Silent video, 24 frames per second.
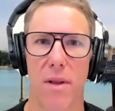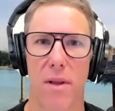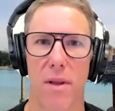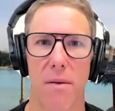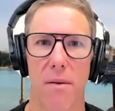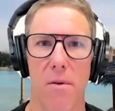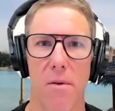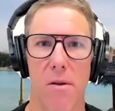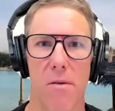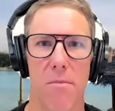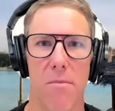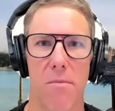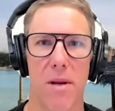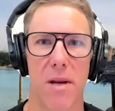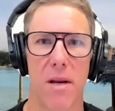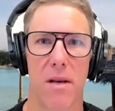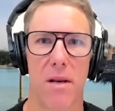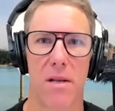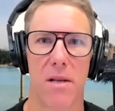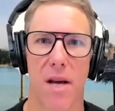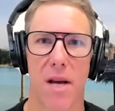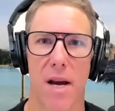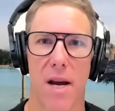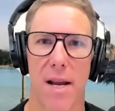They will be a
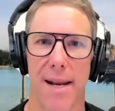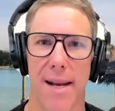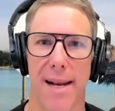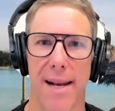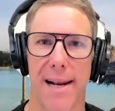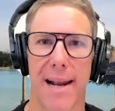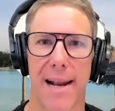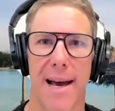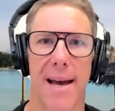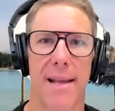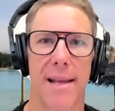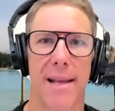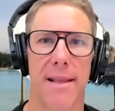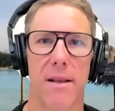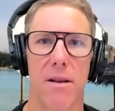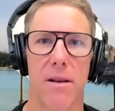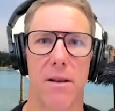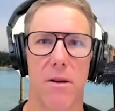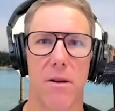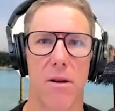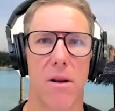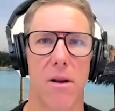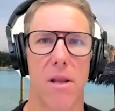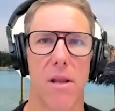shining light,
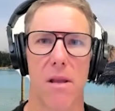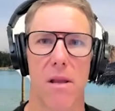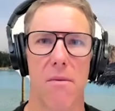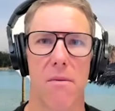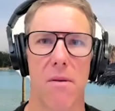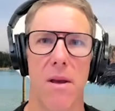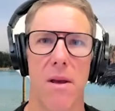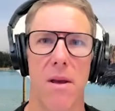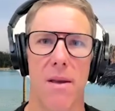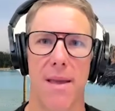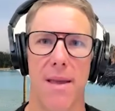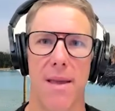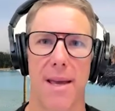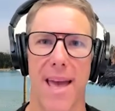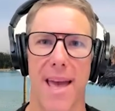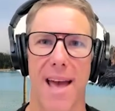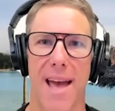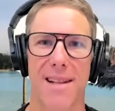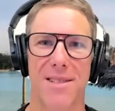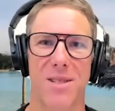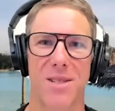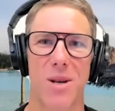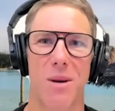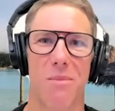and they
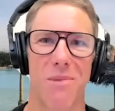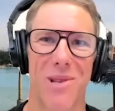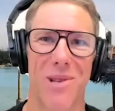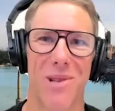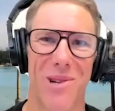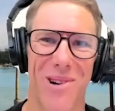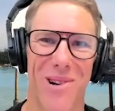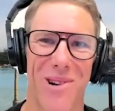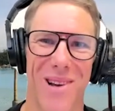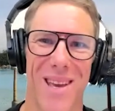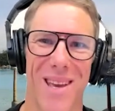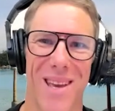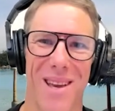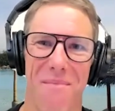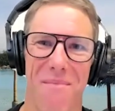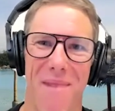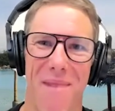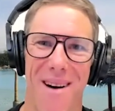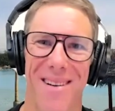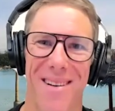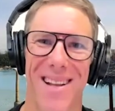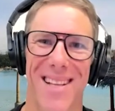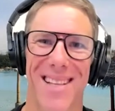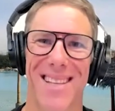can't stop talking
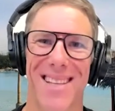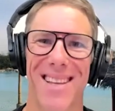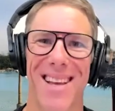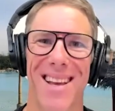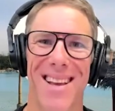about it,